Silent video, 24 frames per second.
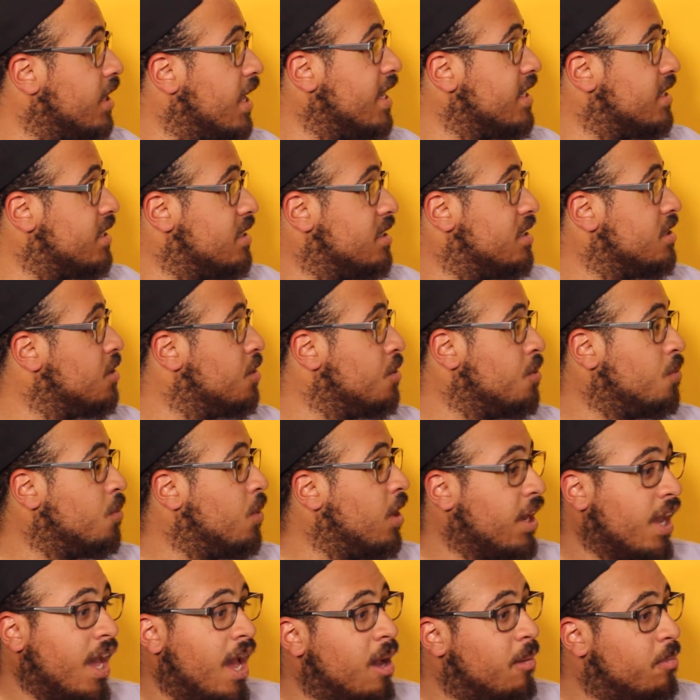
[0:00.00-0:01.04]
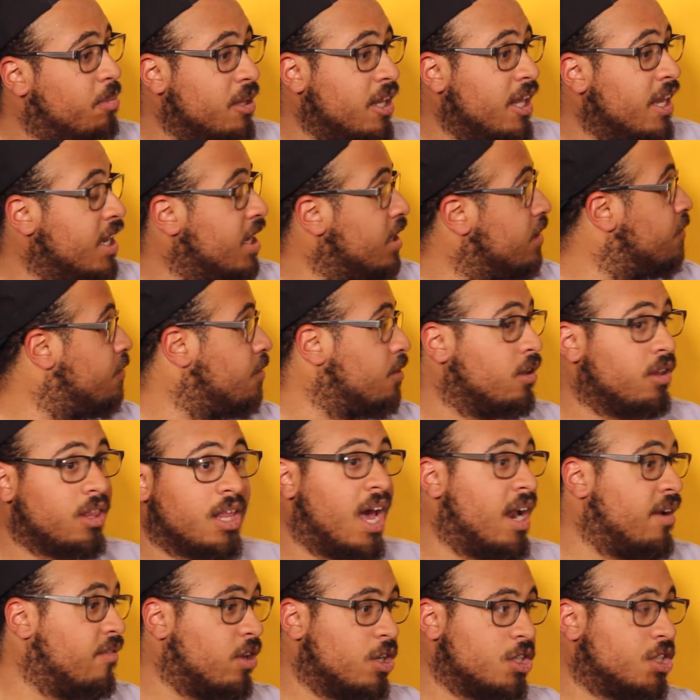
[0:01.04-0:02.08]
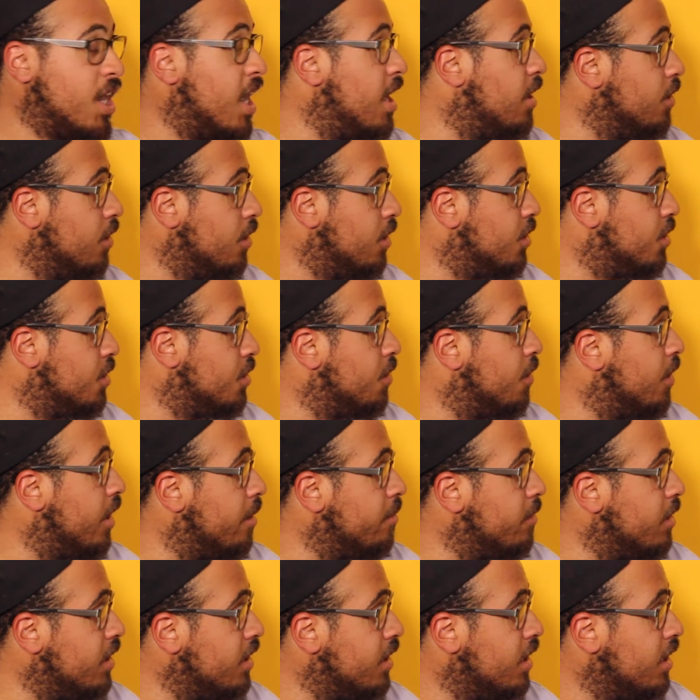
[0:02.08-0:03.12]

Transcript: That's still what got played for a lot of our childhood. Exactly. You know what I mean?